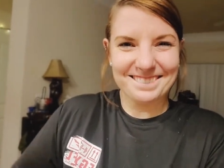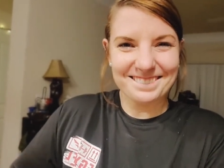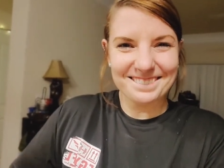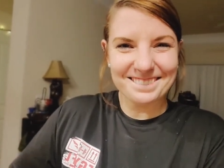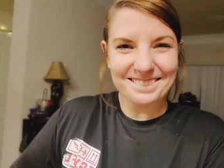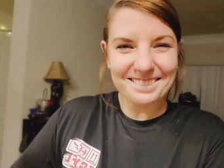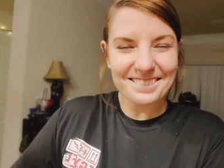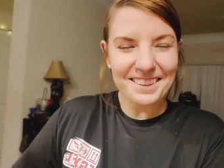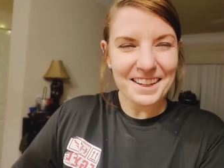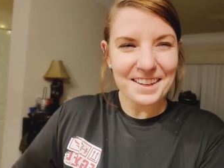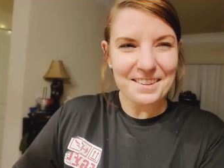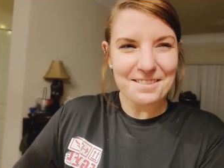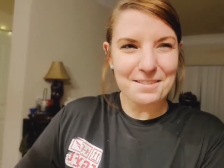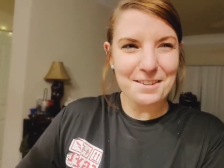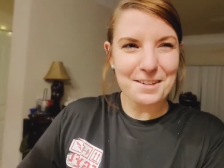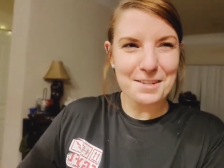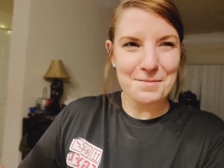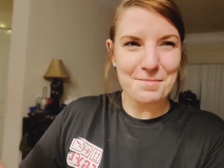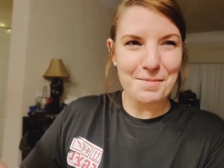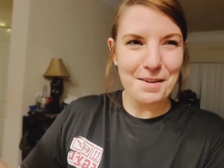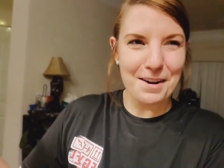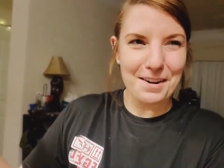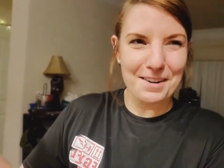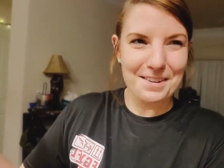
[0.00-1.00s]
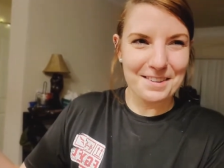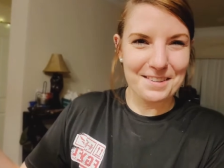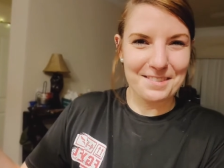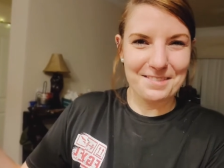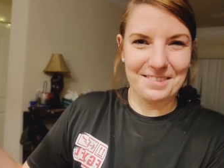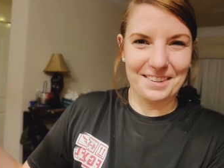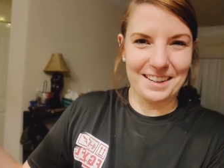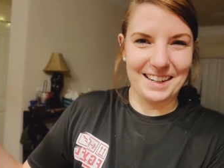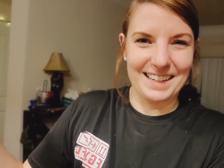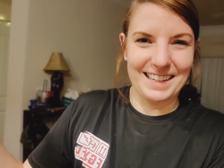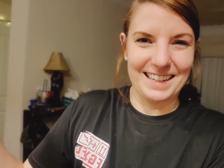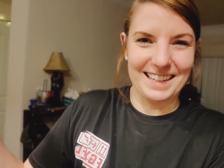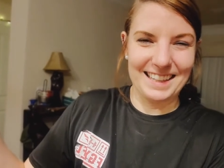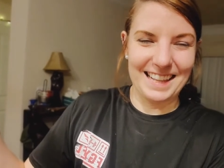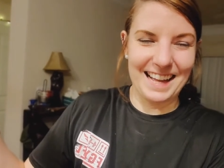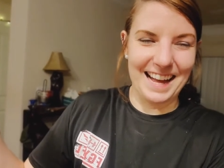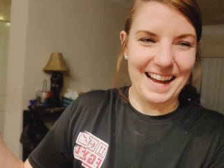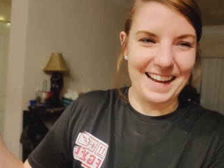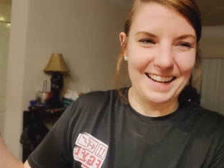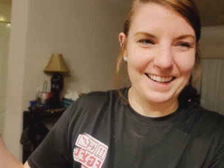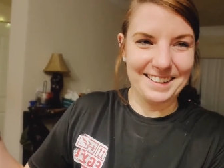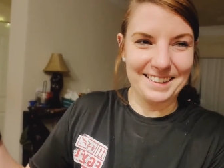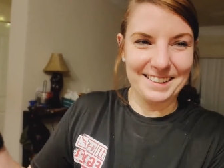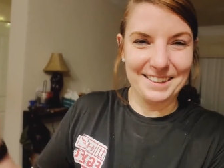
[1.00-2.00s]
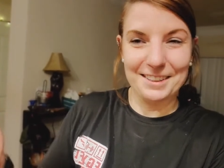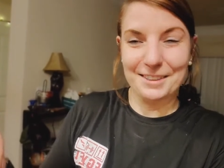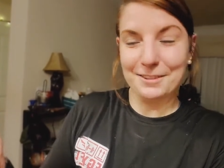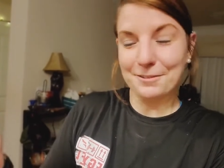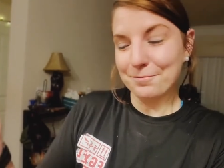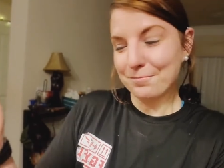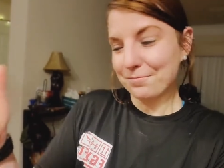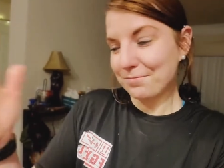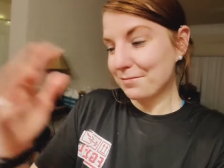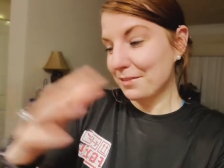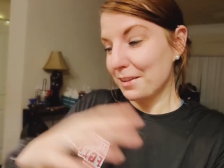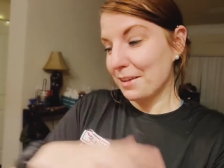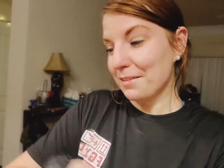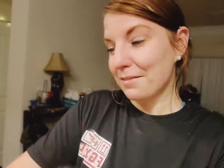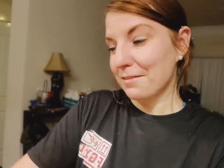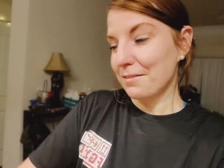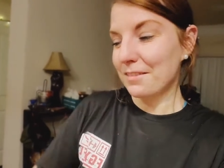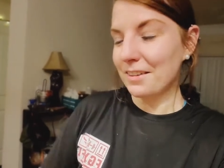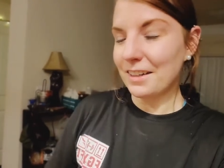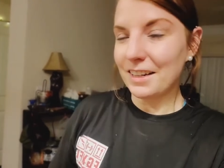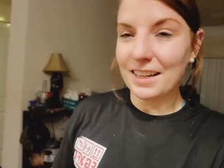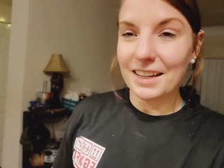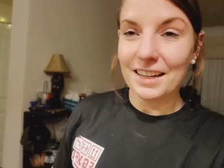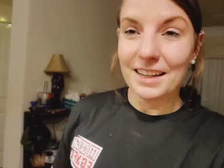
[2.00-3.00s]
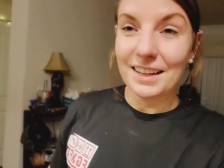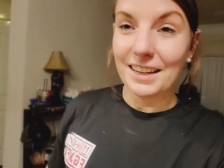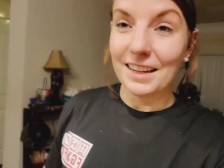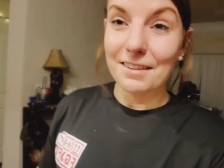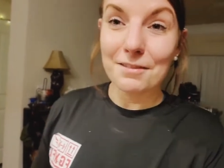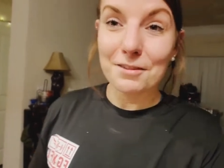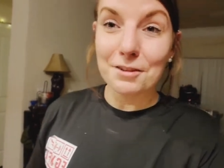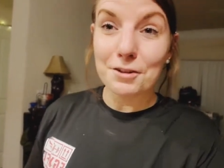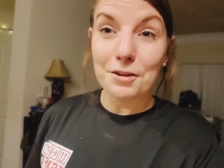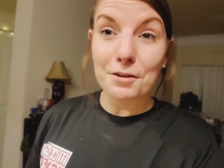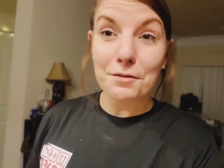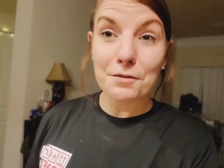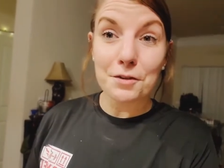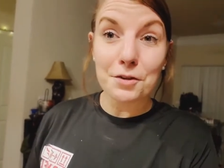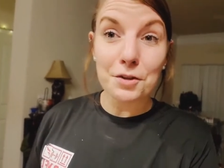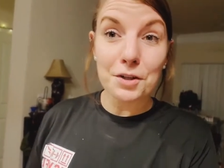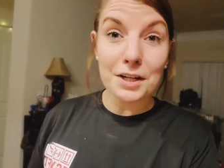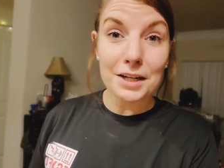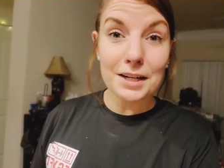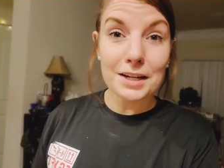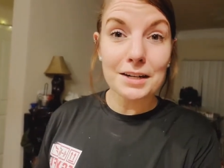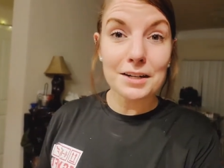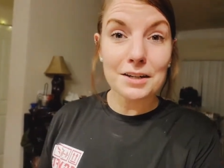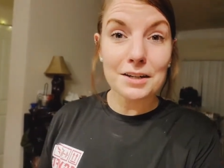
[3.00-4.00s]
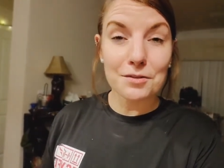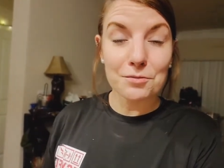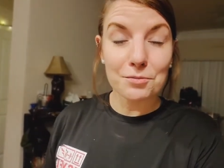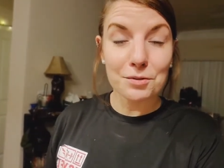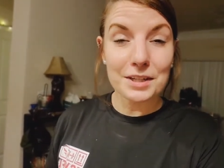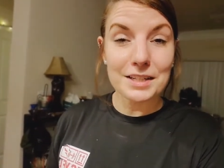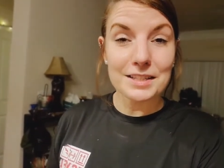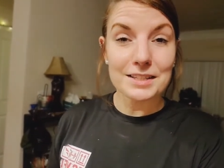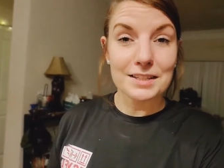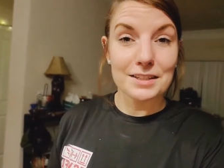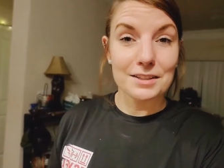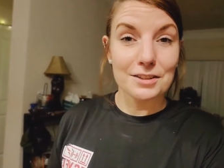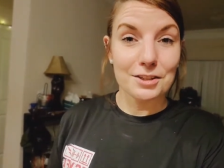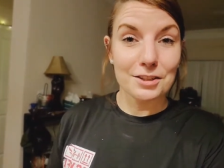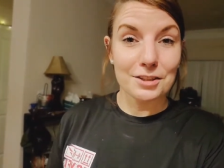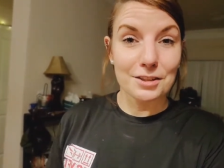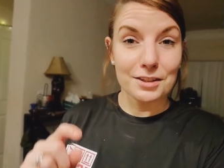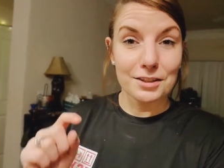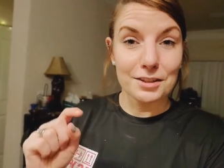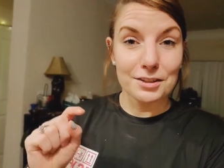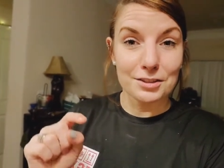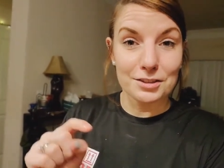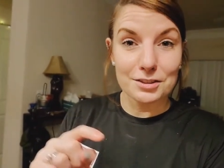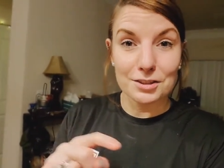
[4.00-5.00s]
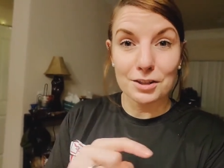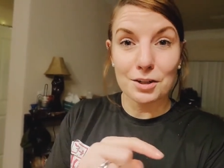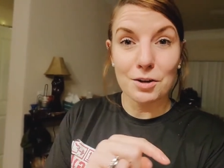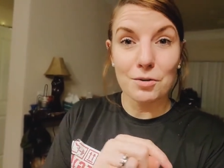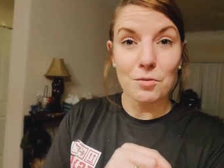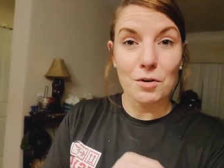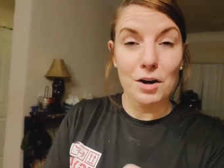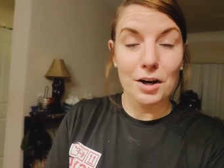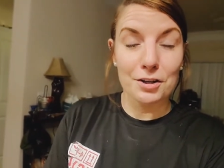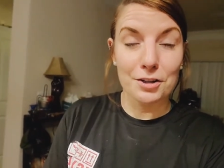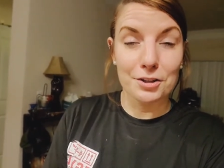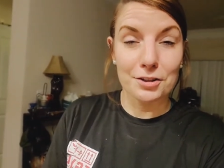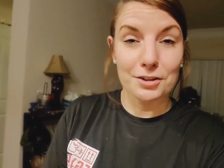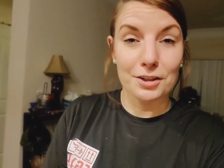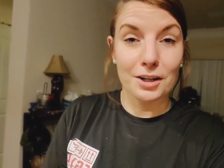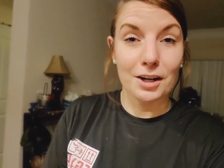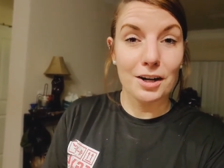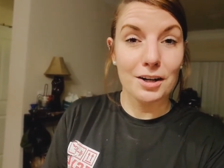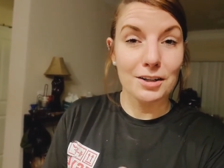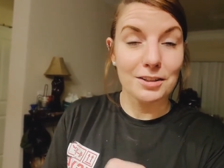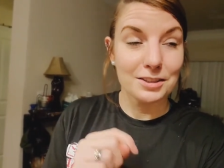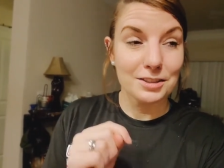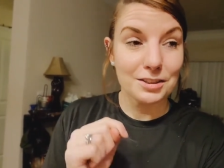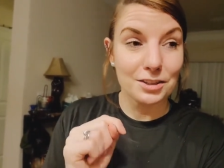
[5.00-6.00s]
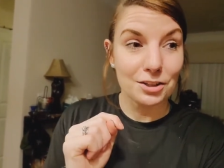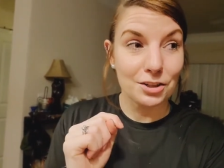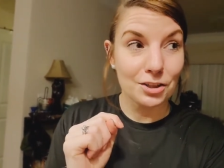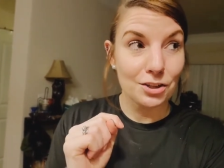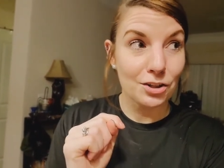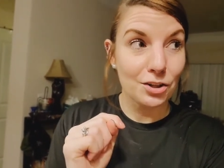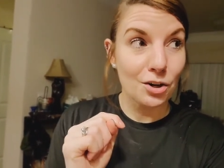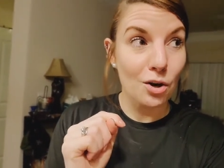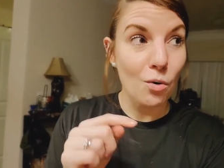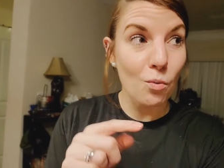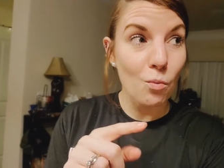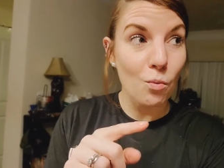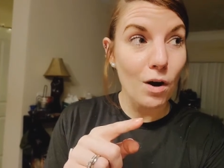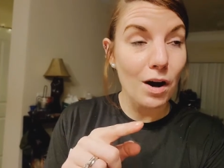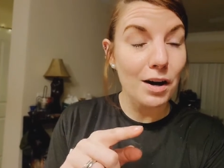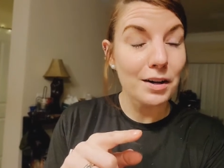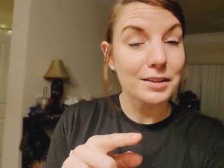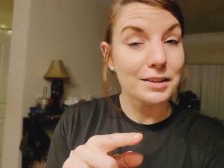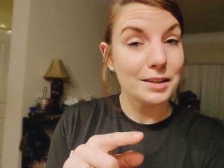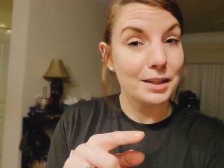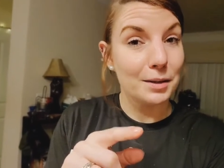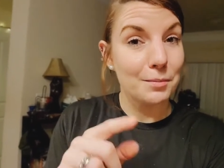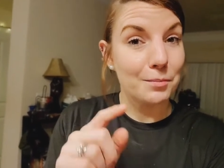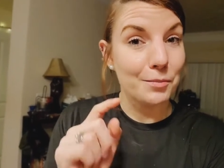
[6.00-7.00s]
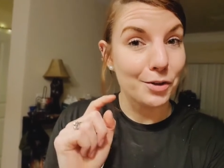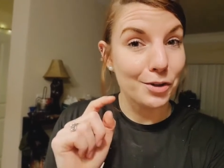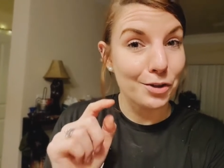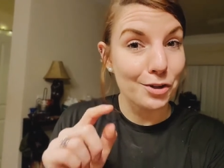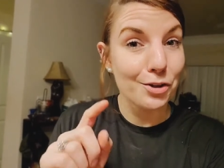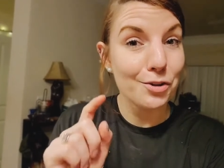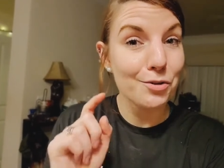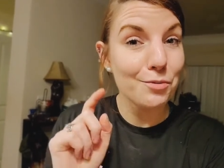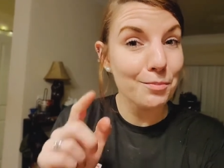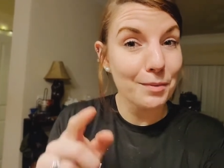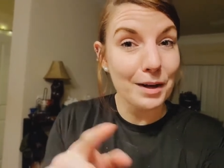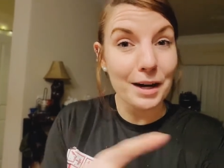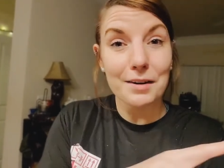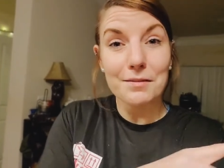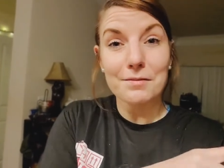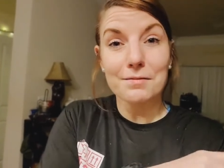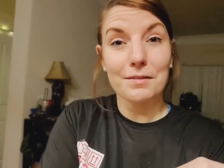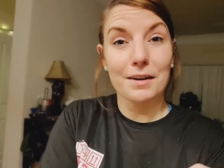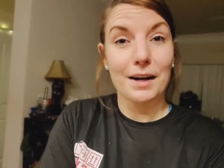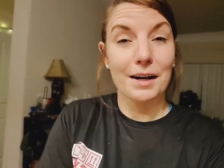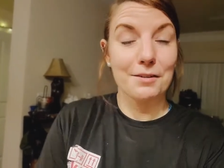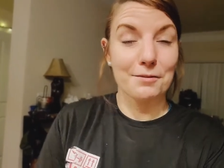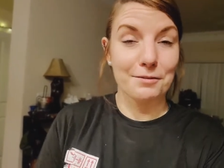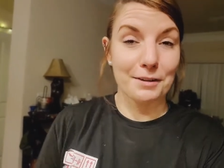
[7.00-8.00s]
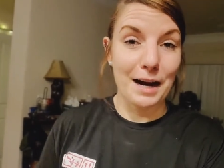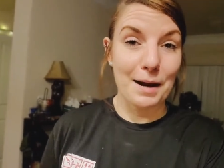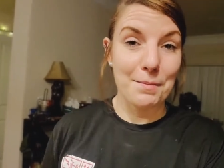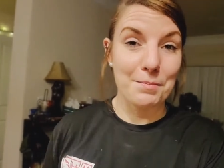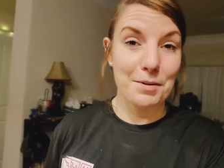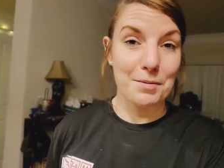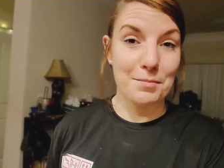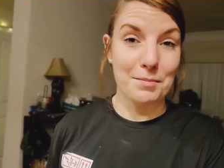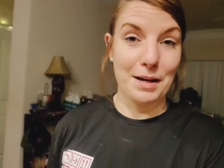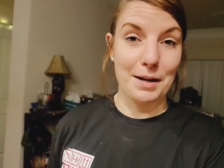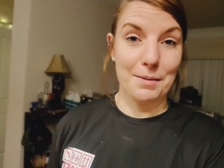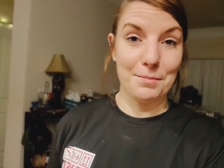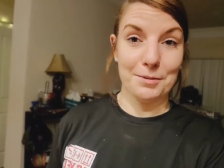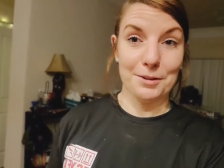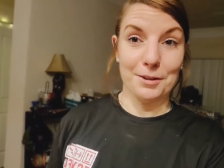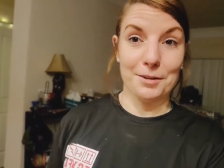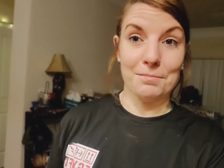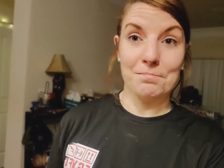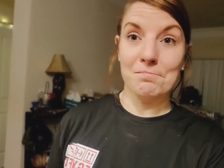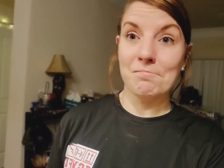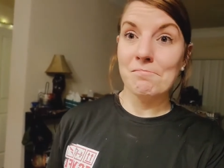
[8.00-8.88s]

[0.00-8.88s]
like what's better than finding that, you know? If you, if you needed a reason to, to go walk your dogs, go walk them. You might find wrapping paper.